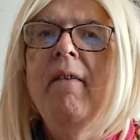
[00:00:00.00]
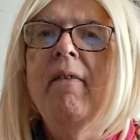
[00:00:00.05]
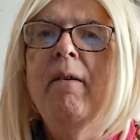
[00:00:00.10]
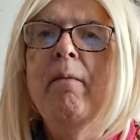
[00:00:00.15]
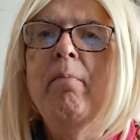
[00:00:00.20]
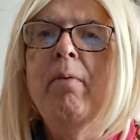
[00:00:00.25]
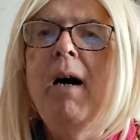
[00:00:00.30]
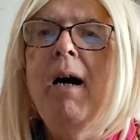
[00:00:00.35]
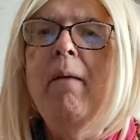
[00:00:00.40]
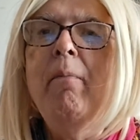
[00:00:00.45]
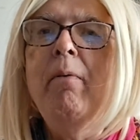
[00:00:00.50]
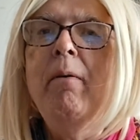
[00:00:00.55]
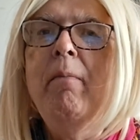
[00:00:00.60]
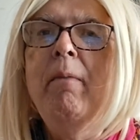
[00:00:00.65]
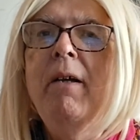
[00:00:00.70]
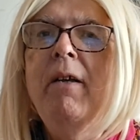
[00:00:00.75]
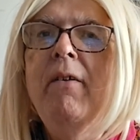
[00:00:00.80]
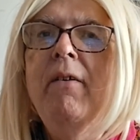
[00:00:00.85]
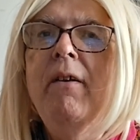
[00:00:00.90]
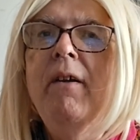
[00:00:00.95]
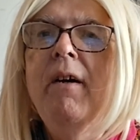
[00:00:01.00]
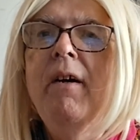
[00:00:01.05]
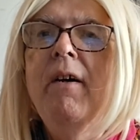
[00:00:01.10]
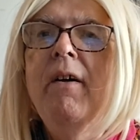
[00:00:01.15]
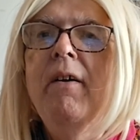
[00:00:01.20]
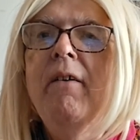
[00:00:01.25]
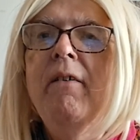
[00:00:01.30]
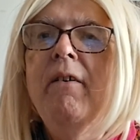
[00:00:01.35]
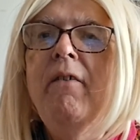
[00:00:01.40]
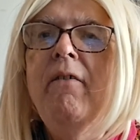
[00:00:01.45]
the problem is
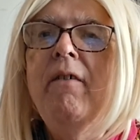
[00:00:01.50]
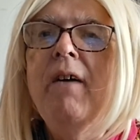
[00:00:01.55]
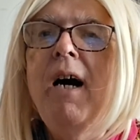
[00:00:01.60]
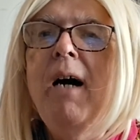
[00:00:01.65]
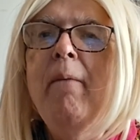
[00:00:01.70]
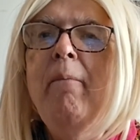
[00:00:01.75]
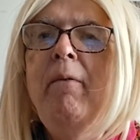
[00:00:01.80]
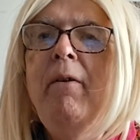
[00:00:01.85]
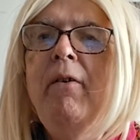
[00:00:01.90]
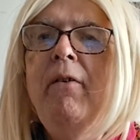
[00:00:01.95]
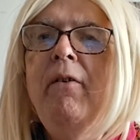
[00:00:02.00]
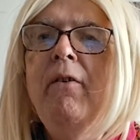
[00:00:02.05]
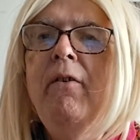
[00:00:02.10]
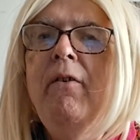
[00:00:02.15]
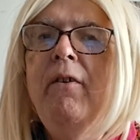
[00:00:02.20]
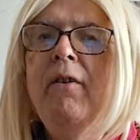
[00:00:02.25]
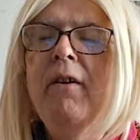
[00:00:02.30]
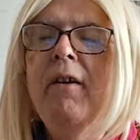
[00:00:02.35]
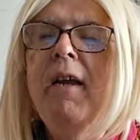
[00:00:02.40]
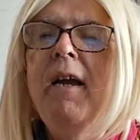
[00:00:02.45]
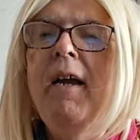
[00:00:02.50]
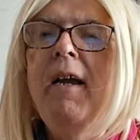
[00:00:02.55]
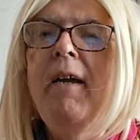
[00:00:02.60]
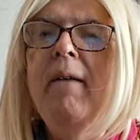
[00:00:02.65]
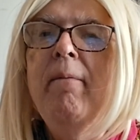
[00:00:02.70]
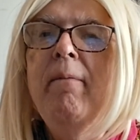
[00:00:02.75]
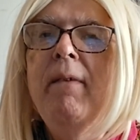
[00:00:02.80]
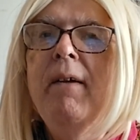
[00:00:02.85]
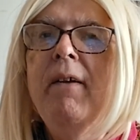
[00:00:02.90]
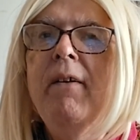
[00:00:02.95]
the job you do
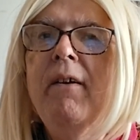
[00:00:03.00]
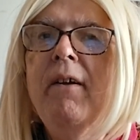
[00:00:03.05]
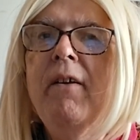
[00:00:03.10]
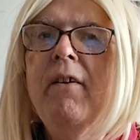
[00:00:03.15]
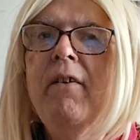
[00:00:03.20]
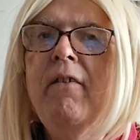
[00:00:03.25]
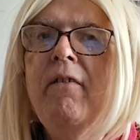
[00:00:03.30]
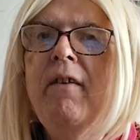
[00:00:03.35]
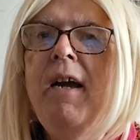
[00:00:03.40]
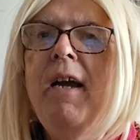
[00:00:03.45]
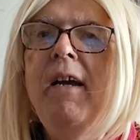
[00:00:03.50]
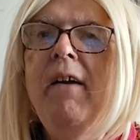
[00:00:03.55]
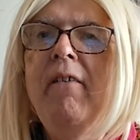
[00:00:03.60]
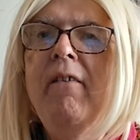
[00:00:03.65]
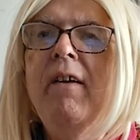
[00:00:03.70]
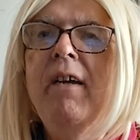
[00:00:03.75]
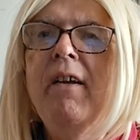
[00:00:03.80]
today is going to change,